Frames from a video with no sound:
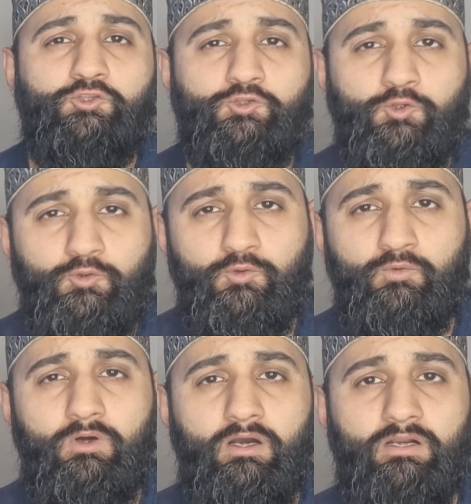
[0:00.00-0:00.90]

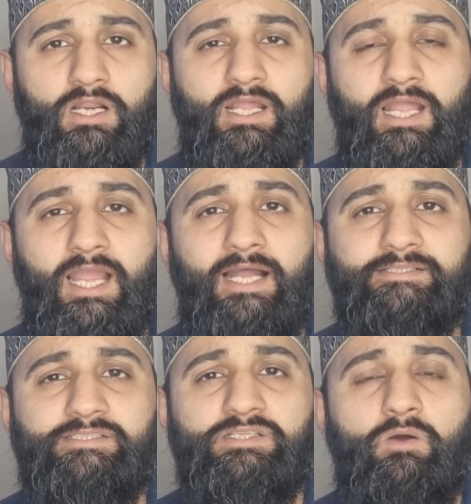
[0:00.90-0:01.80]
2
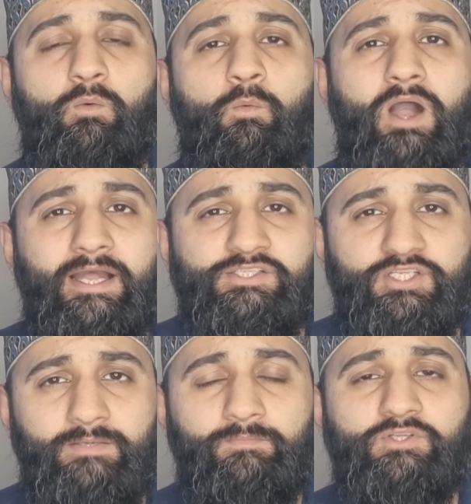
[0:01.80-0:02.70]
rak'at
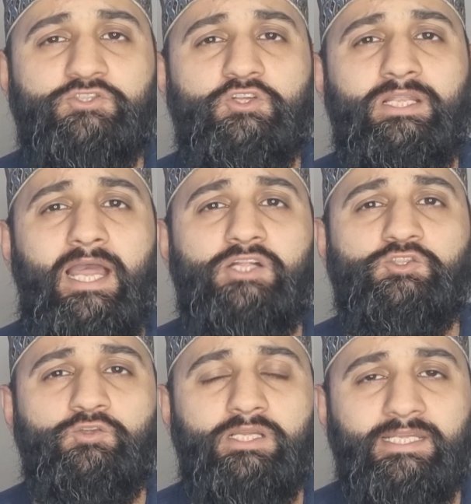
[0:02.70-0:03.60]
wajib
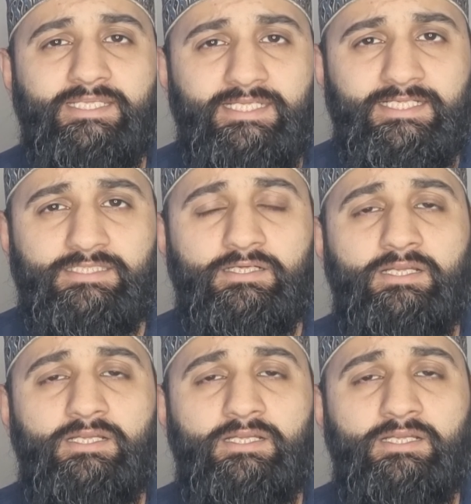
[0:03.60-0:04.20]
Salatul Eid